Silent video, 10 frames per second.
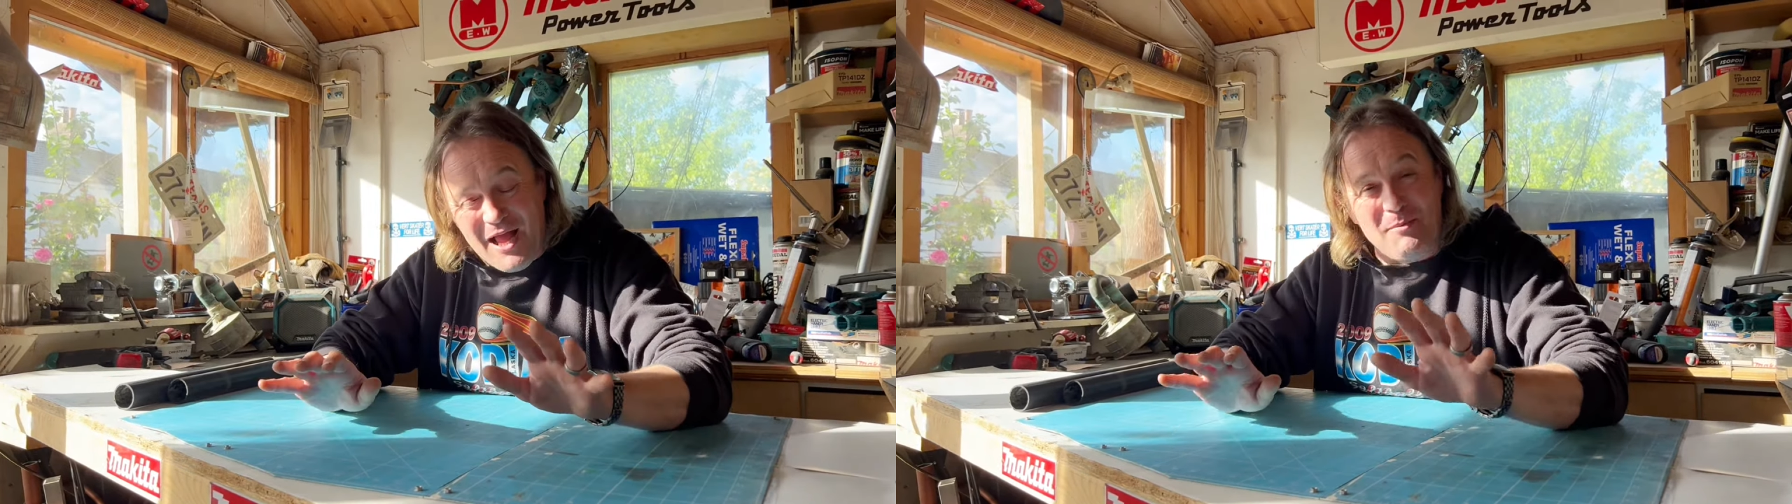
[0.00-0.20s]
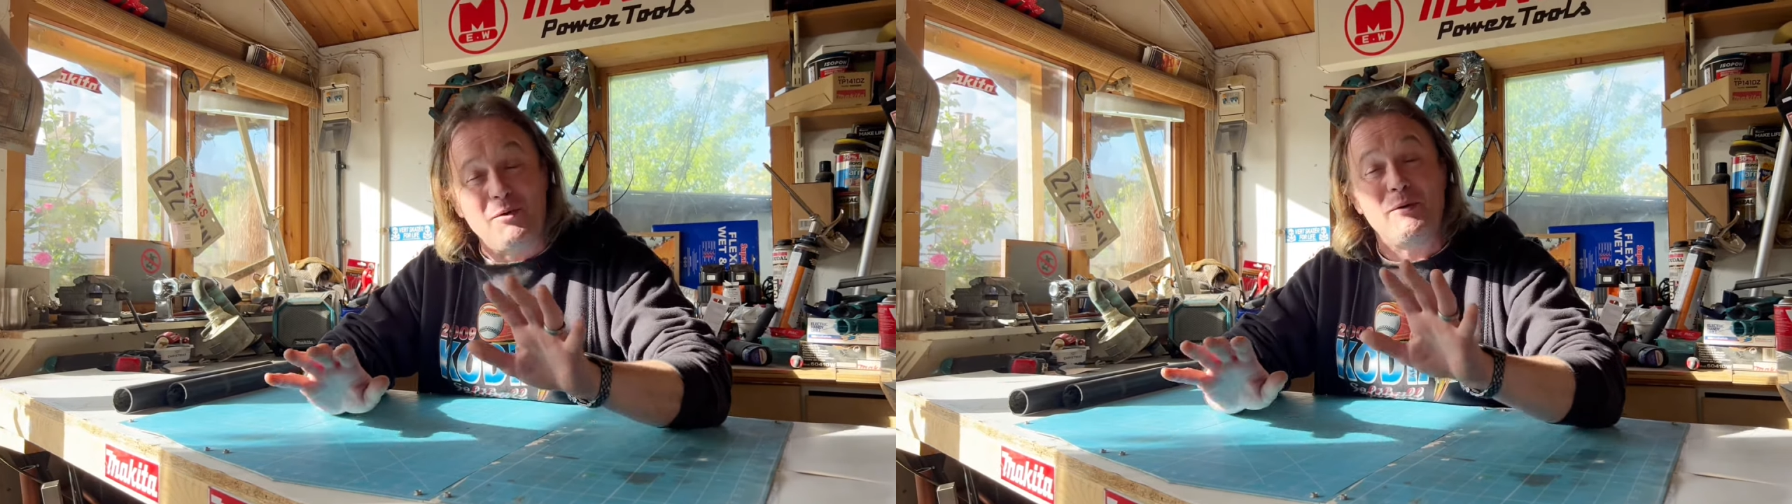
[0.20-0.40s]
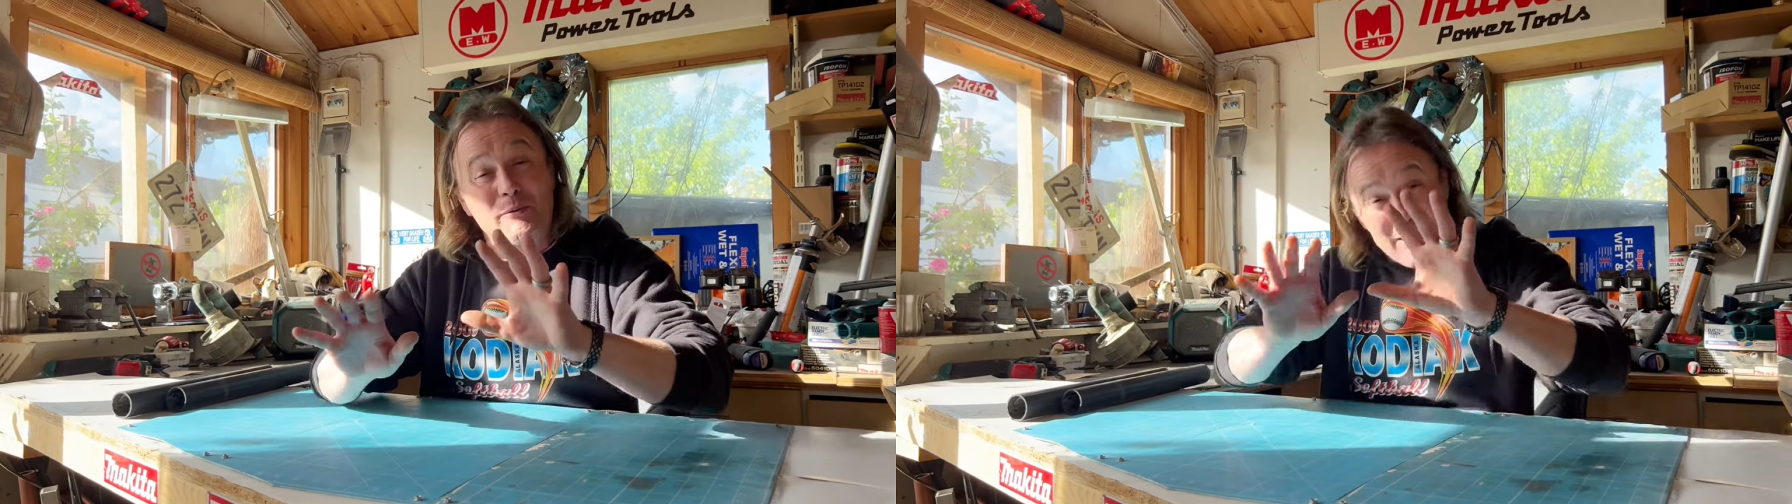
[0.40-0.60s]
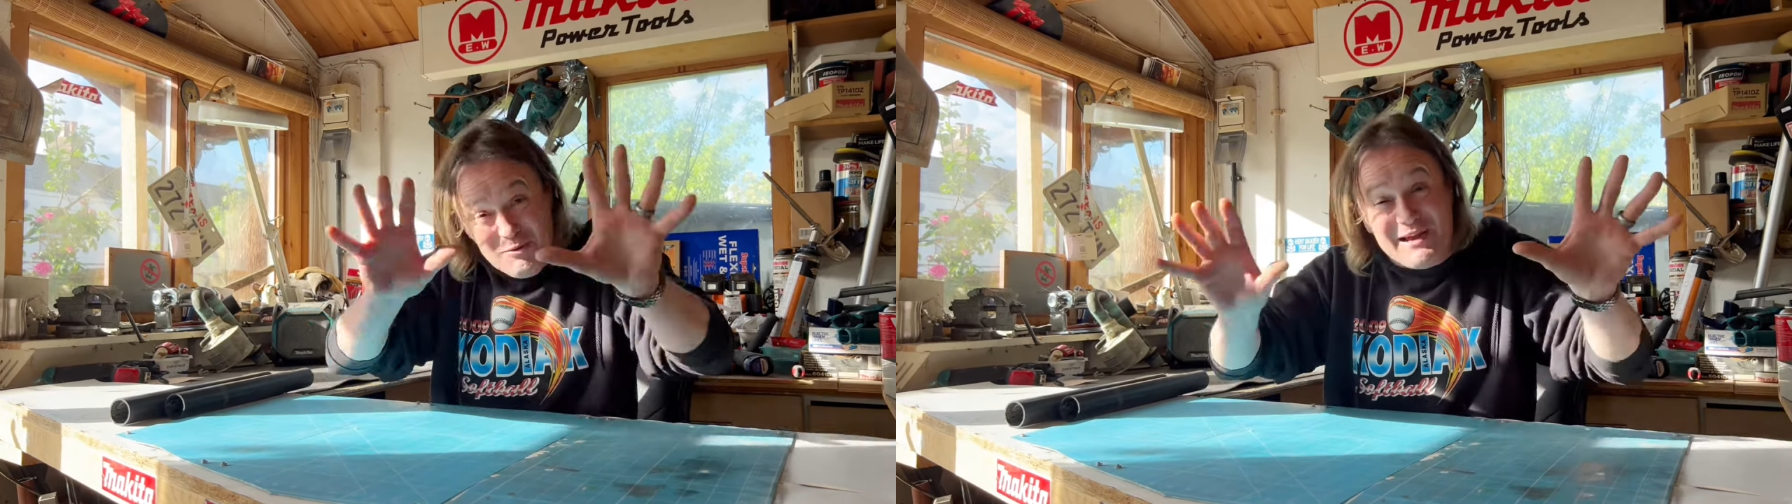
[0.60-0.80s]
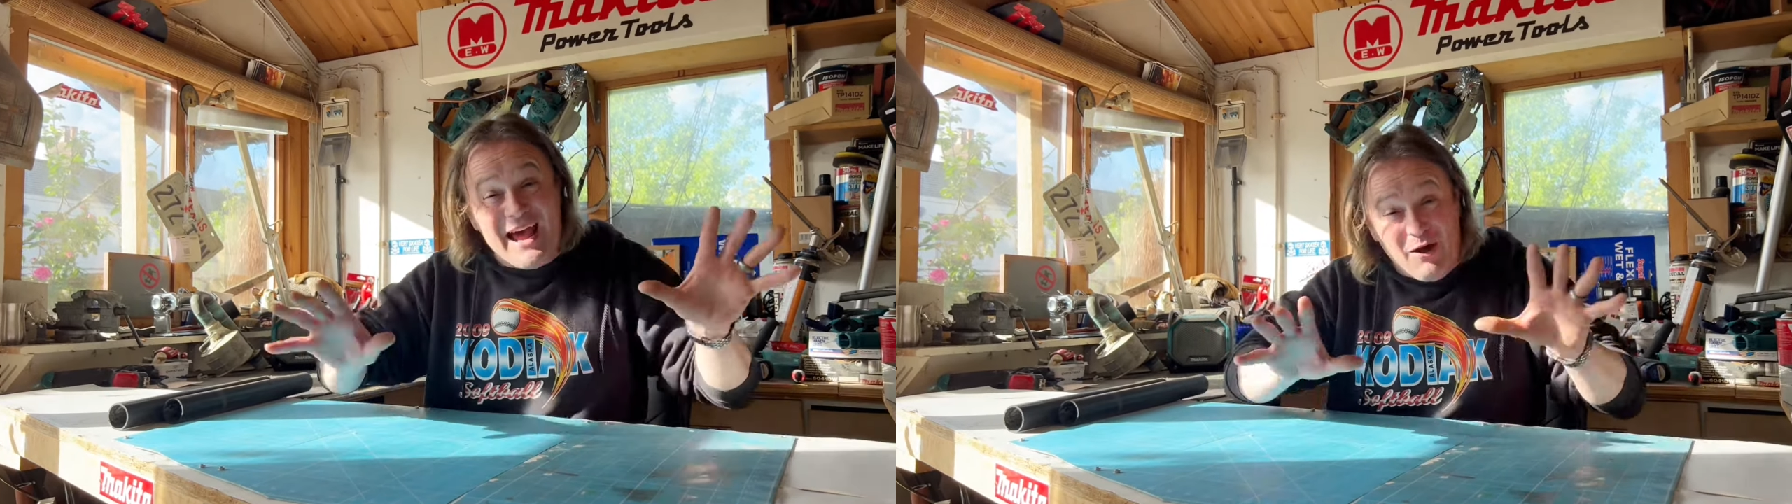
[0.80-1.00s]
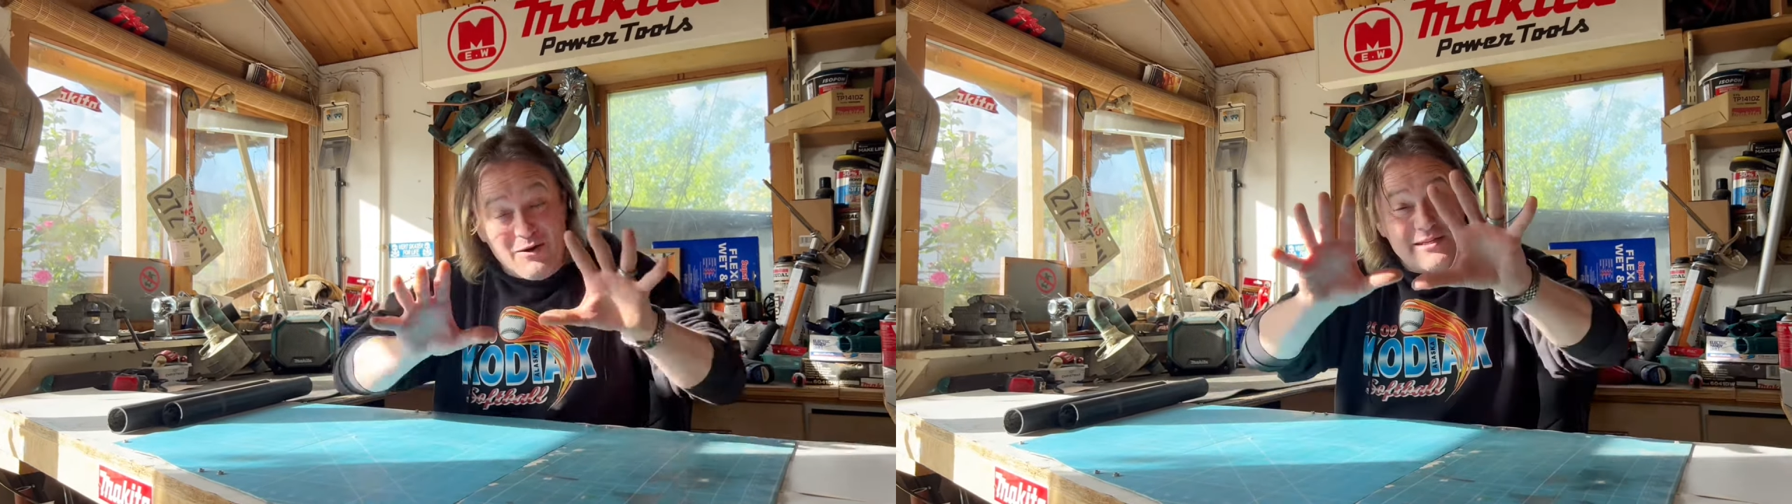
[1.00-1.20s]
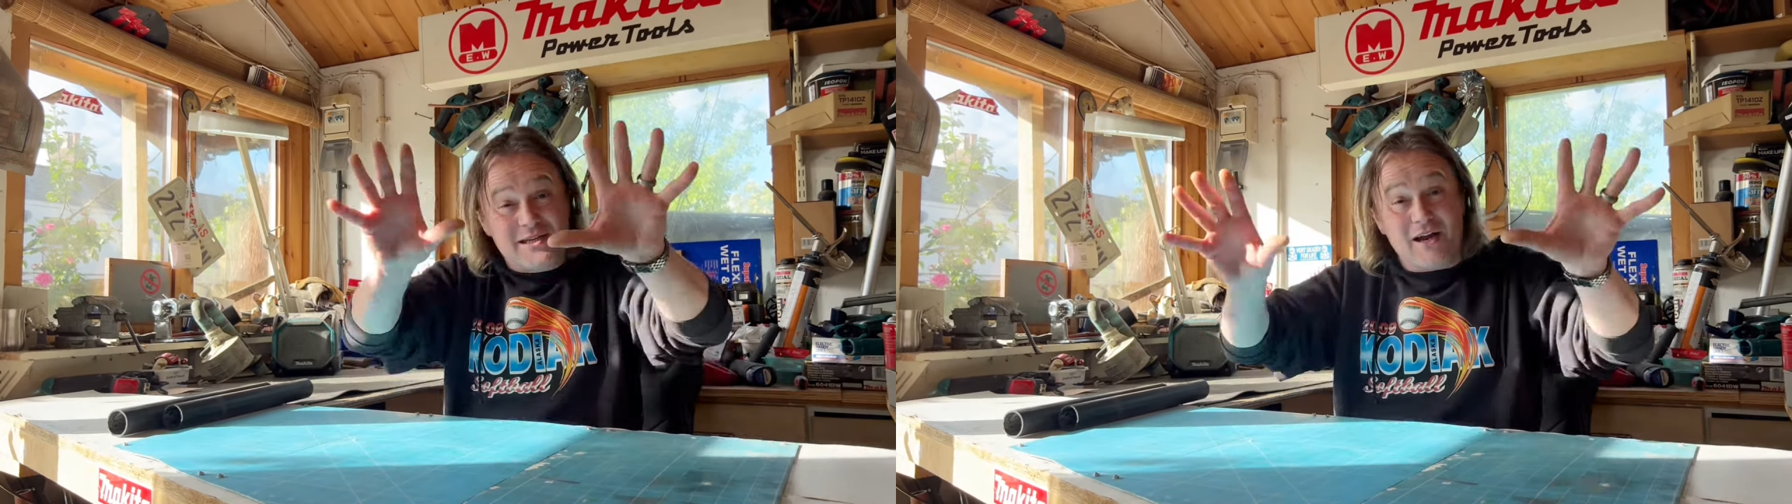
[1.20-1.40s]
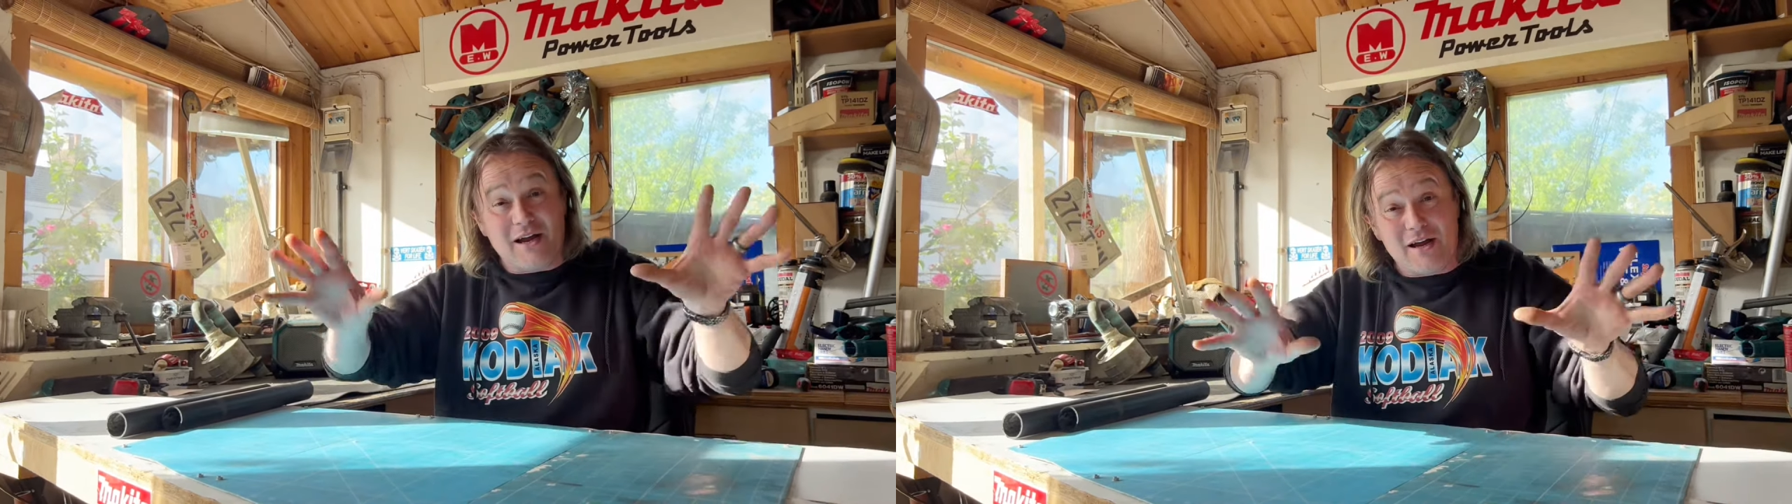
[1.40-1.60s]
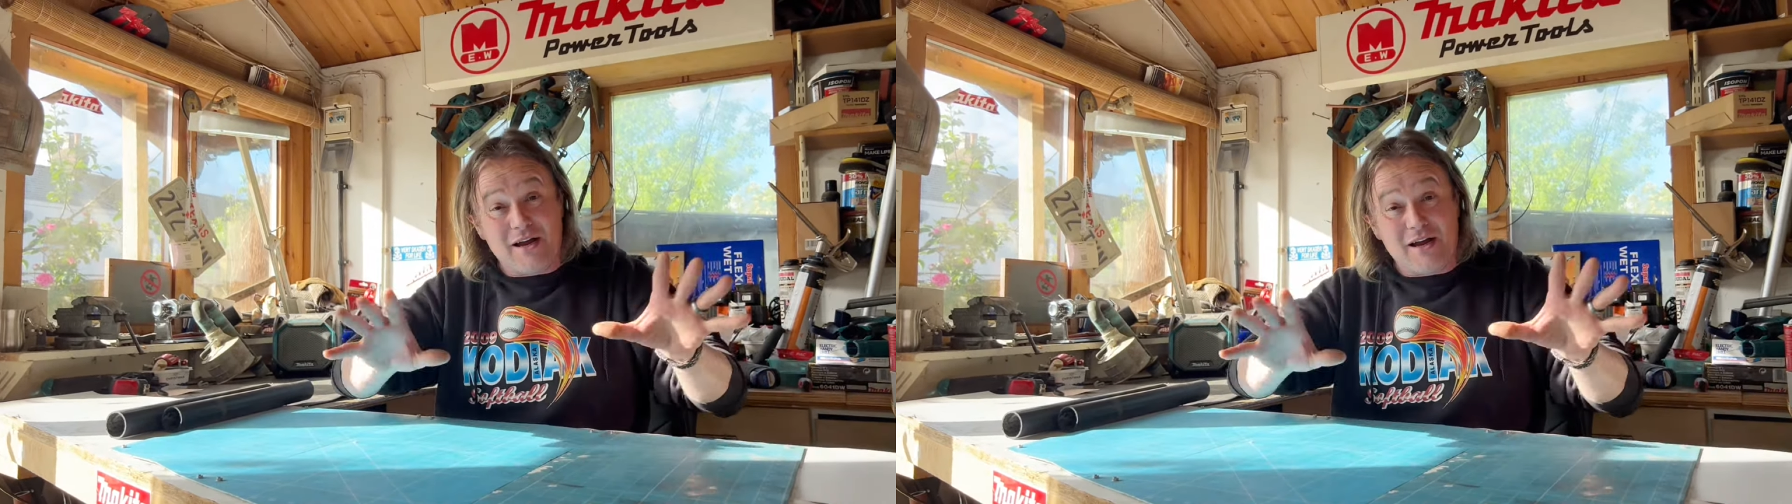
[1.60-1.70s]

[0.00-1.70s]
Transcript: but we will get onto